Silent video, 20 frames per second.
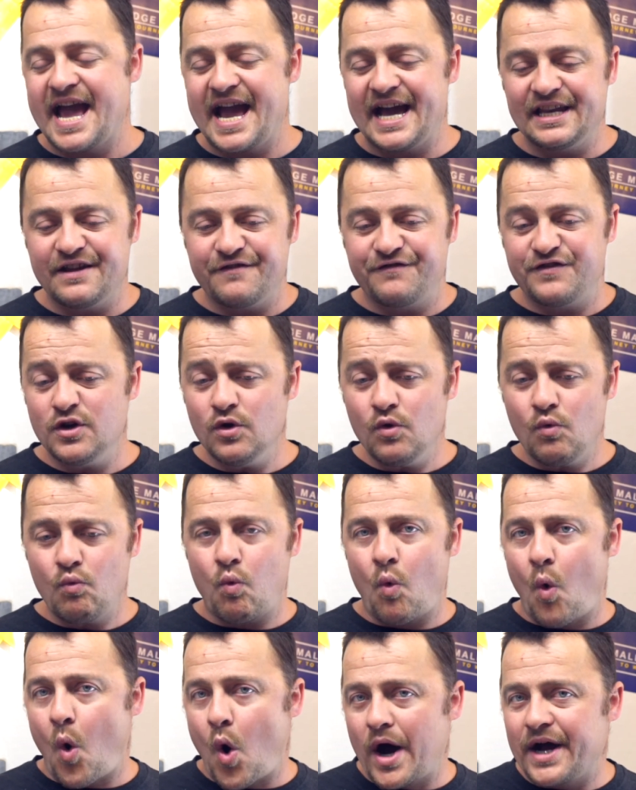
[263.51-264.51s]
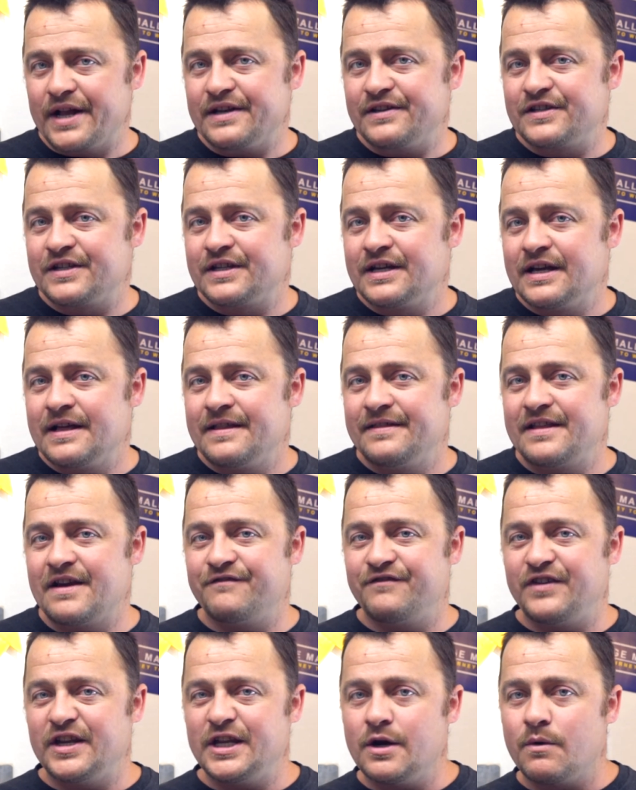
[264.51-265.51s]
And if you want
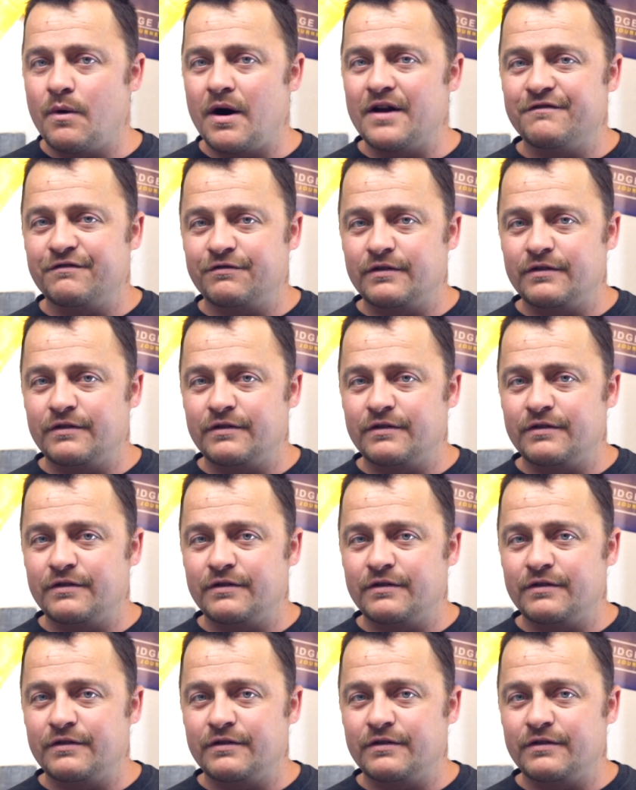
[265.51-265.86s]
that video on